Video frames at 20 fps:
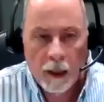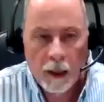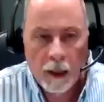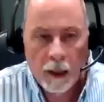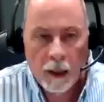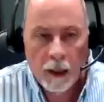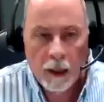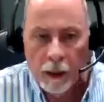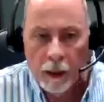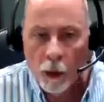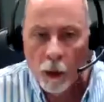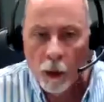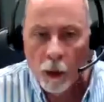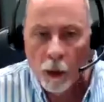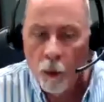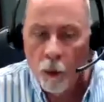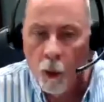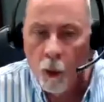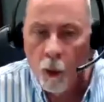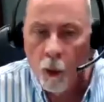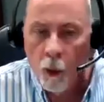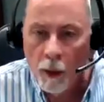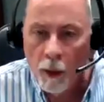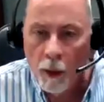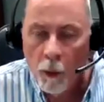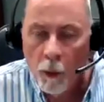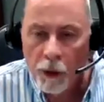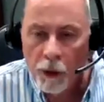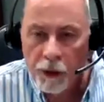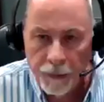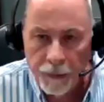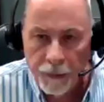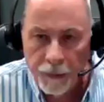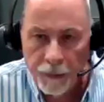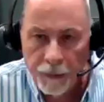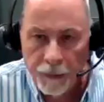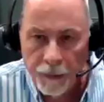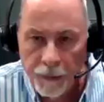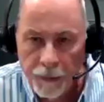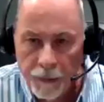now we go to one more step
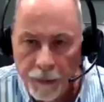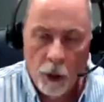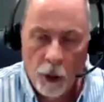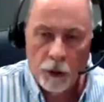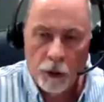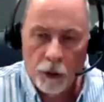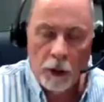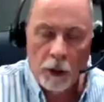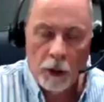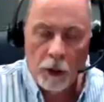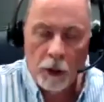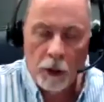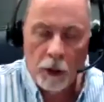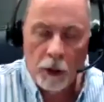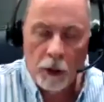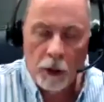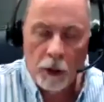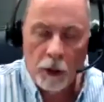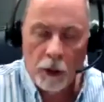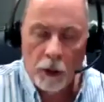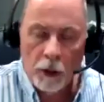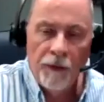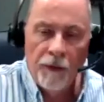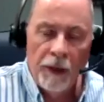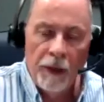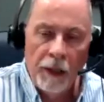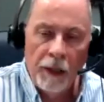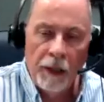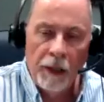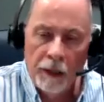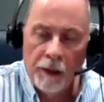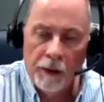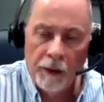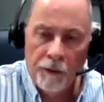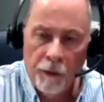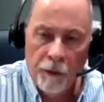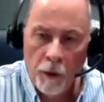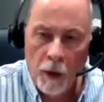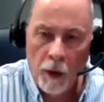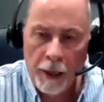that shows the divinity
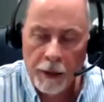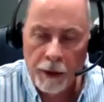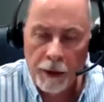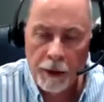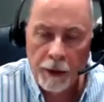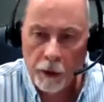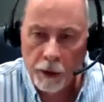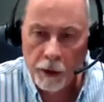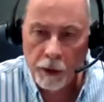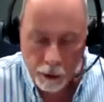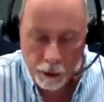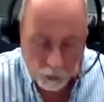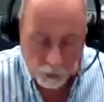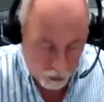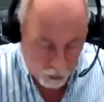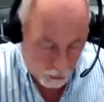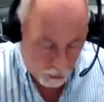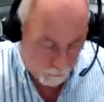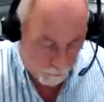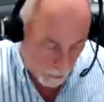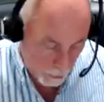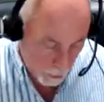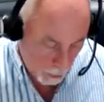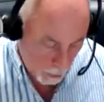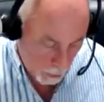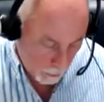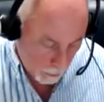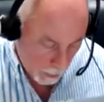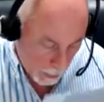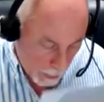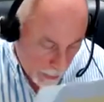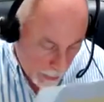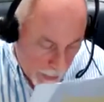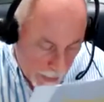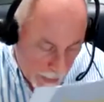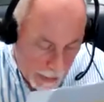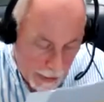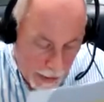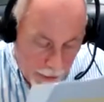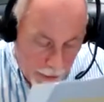of Christ during his crucifixion.
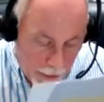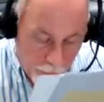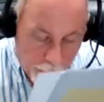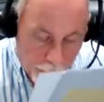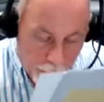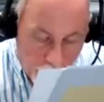Even the